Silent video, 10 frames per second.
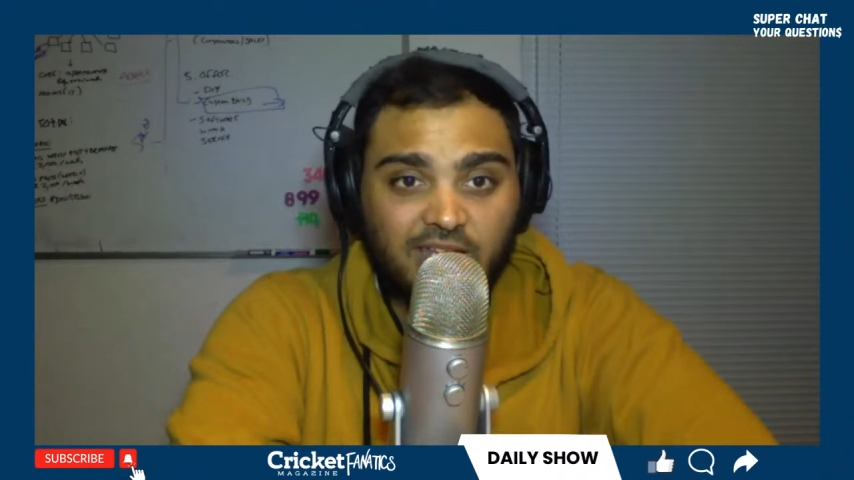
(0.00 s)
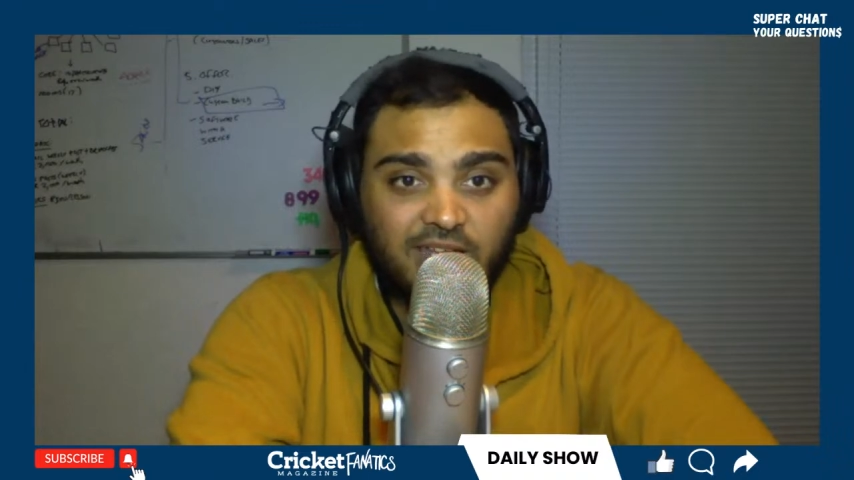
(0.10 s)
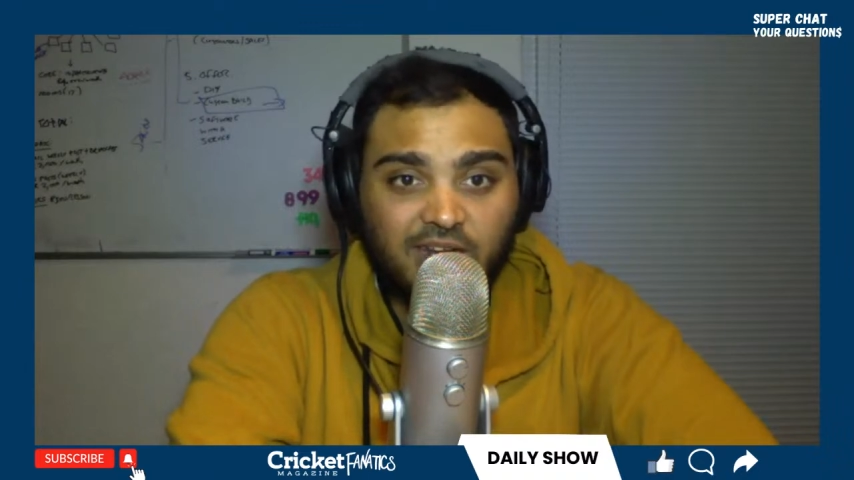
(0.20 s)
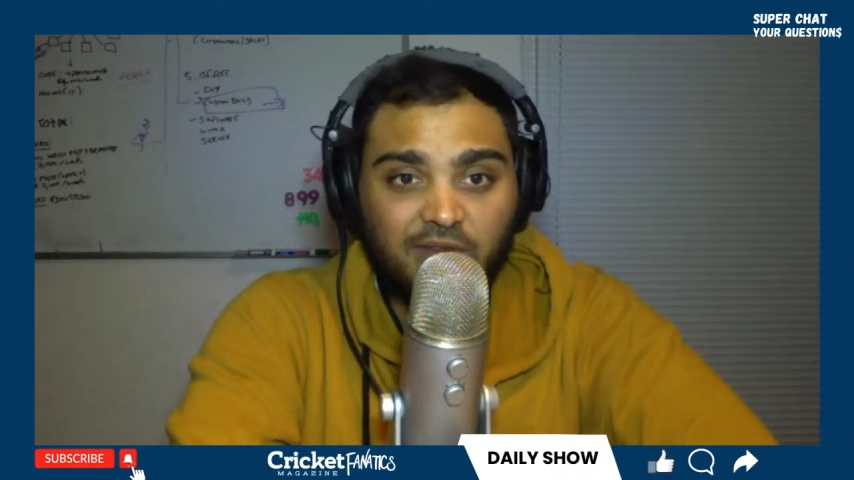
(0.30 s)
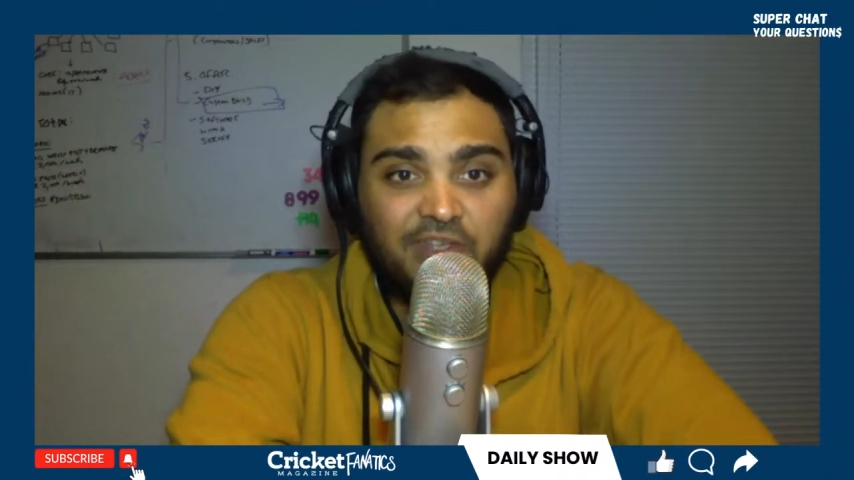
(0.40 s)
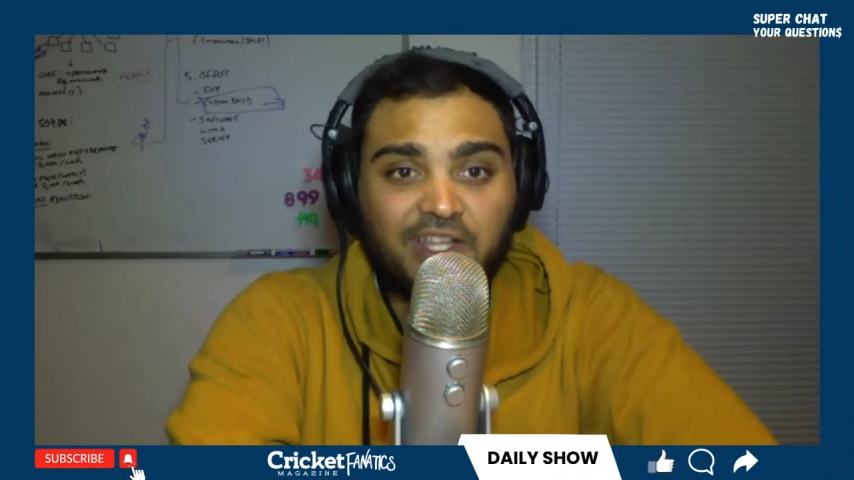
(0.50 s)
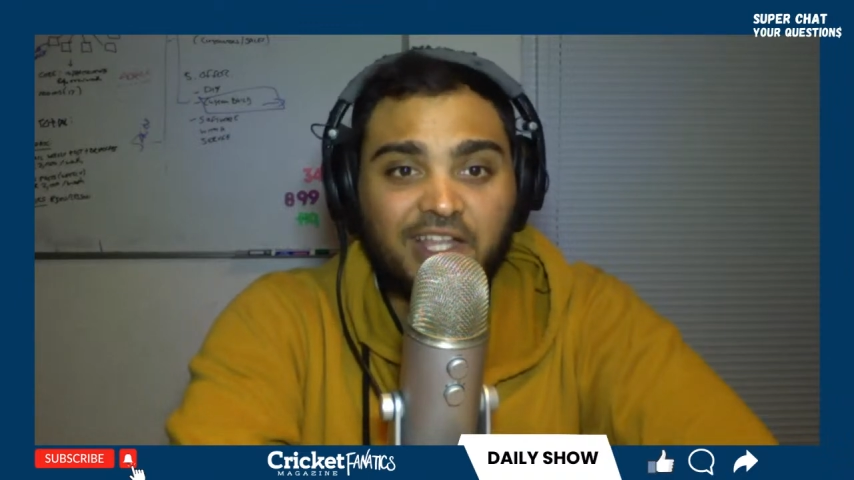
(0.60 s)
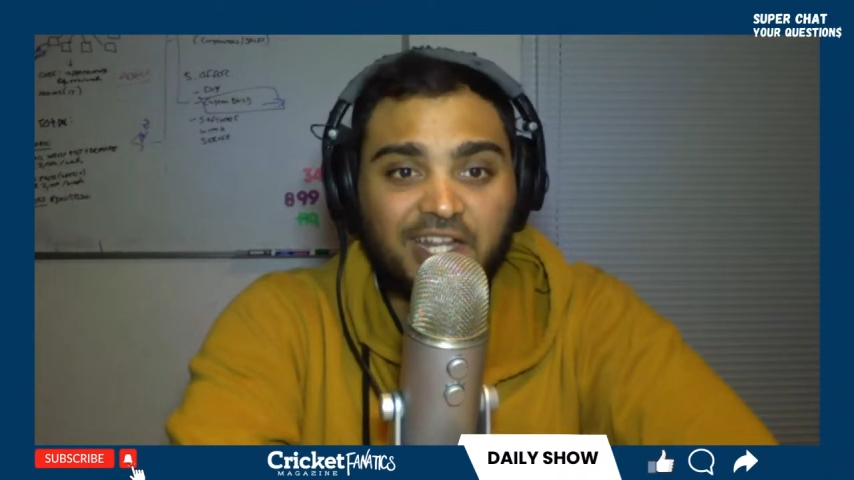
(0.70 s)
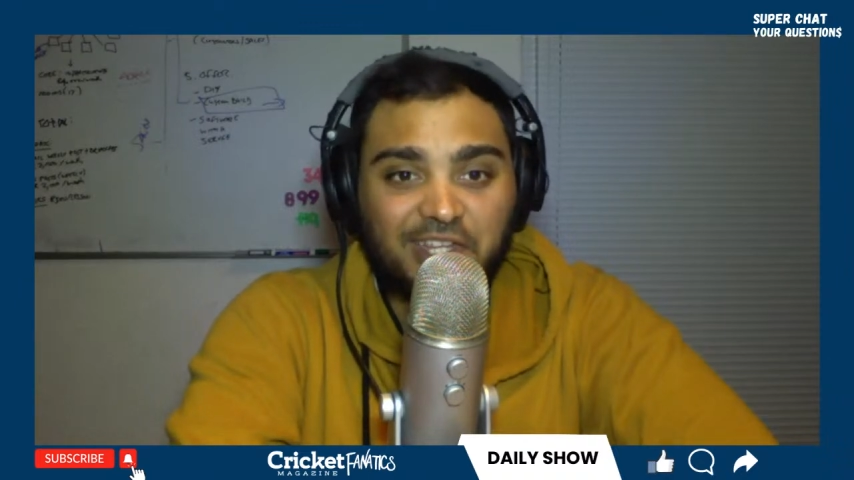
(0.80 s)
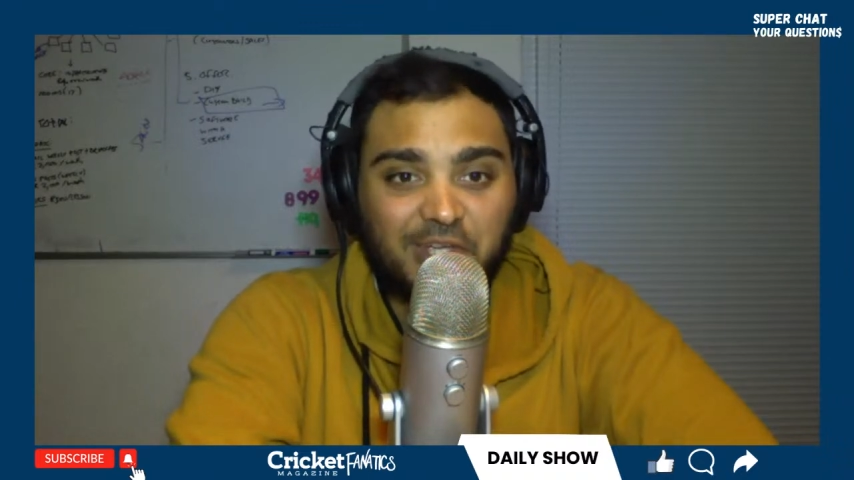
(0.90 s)
reveal
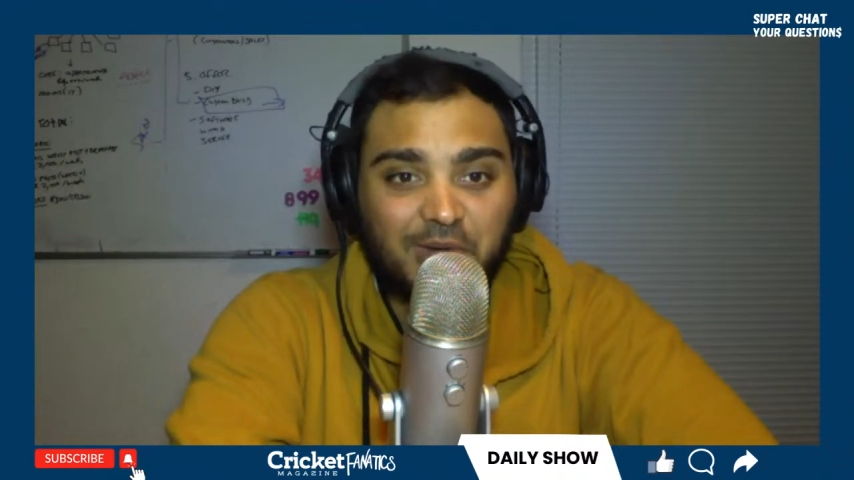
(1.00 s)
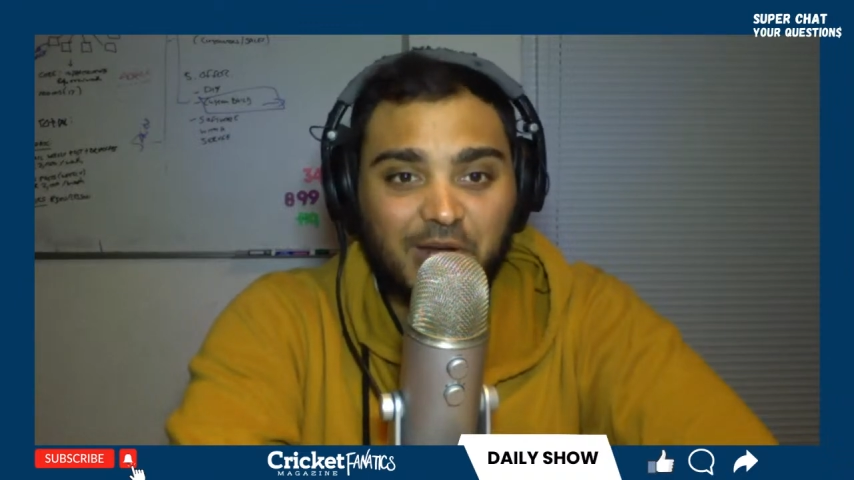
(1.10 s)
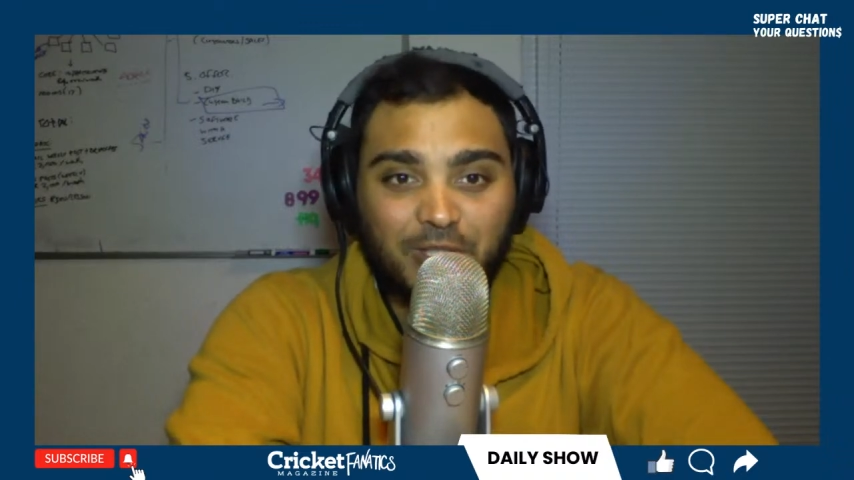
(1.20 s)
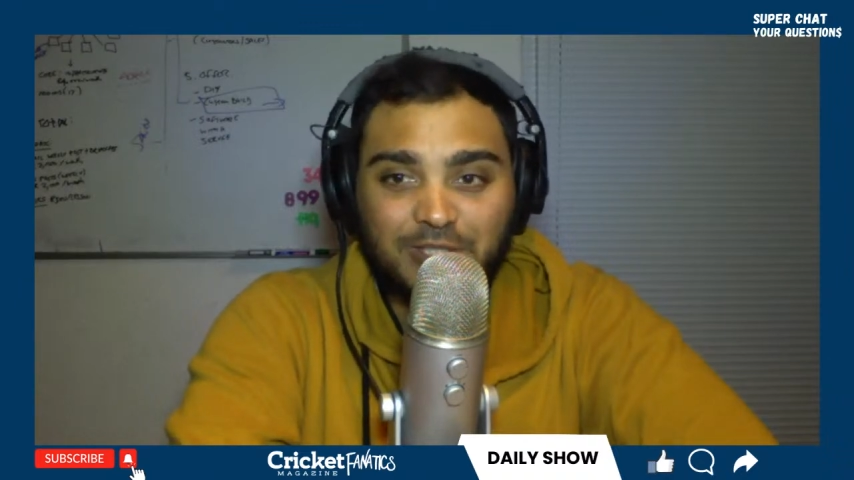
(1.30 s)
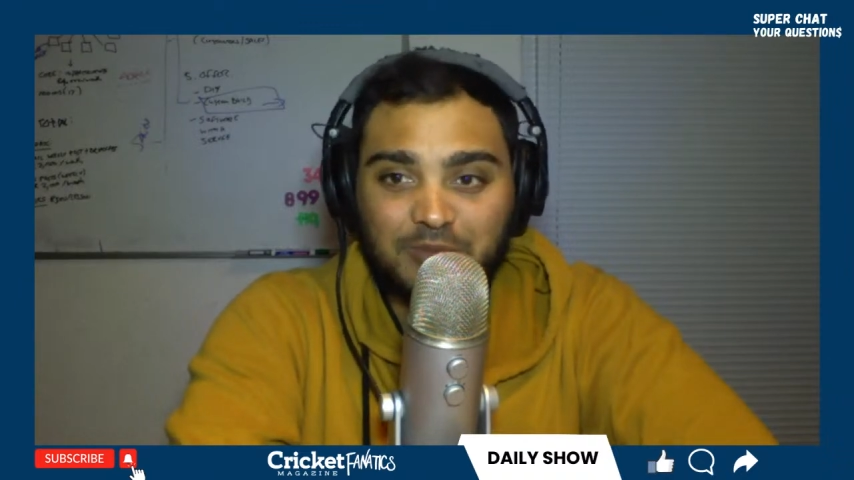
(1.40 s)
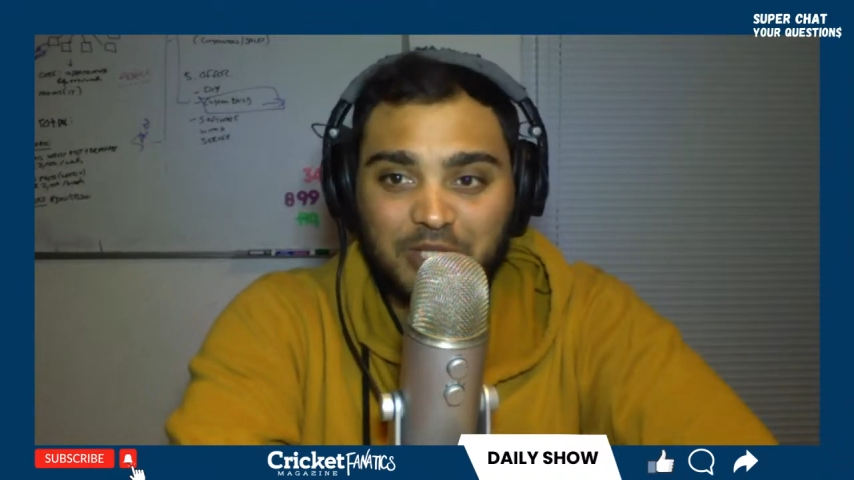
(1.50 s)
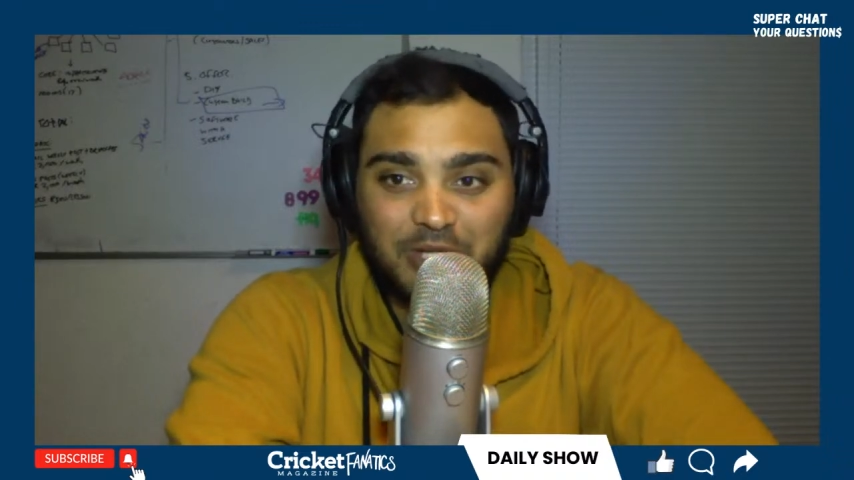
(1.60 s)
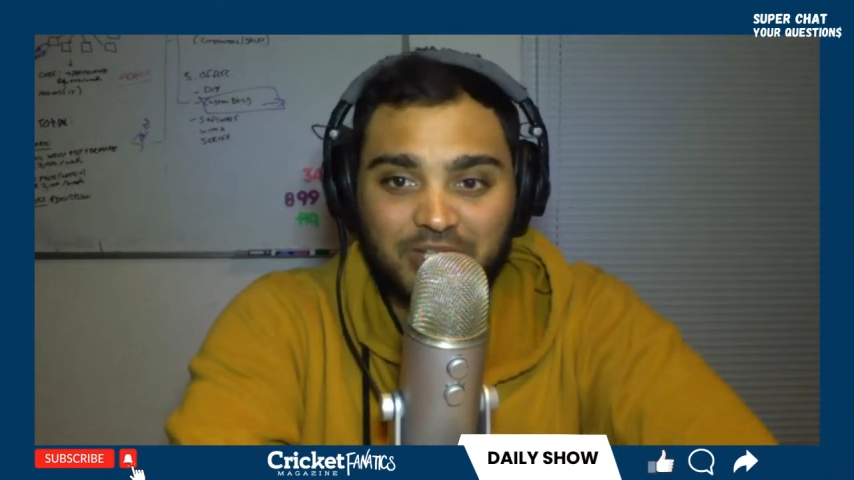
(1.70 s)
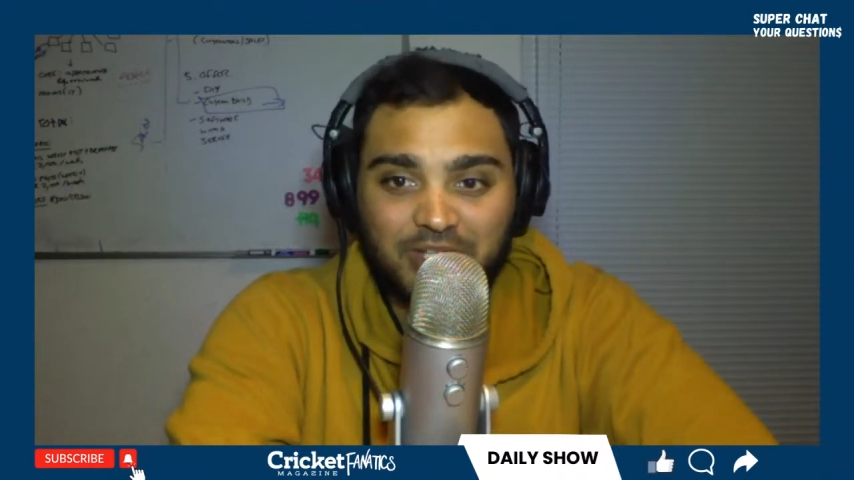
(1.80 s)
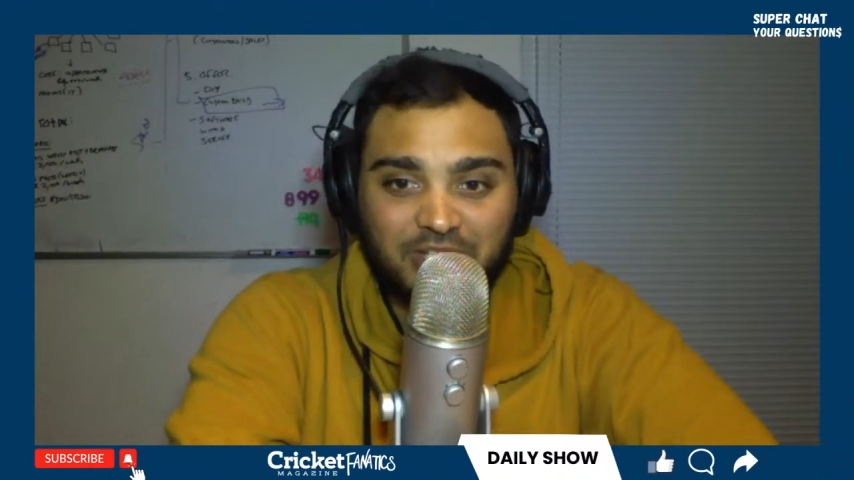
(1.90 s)
anything when I asked him the
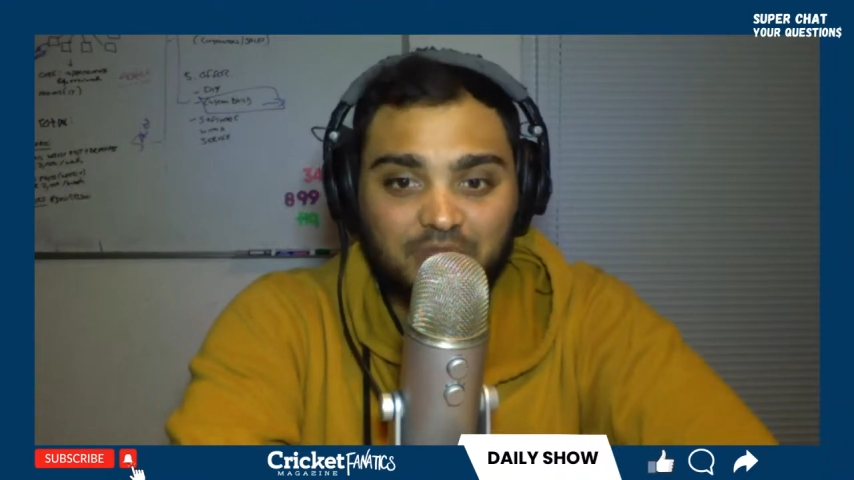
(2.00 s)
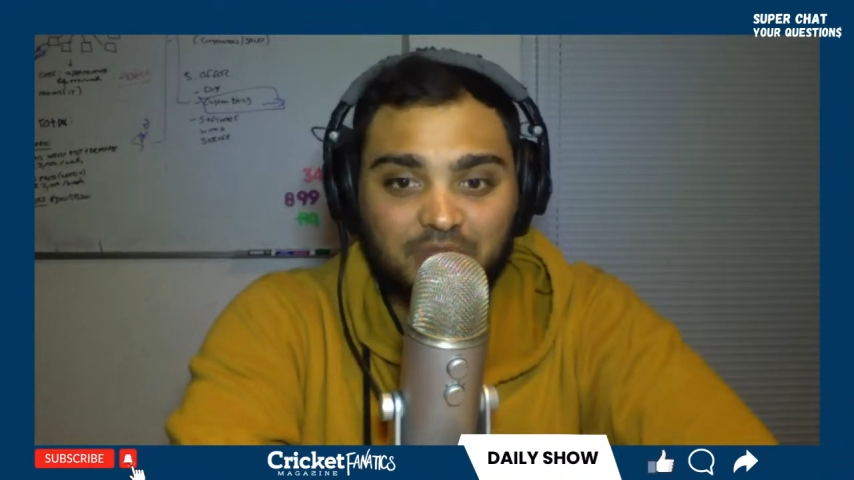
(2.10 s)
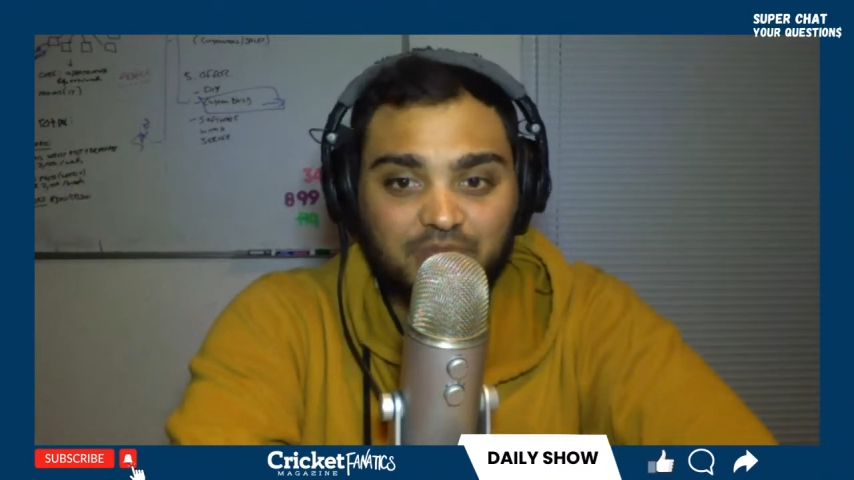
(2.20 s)
question.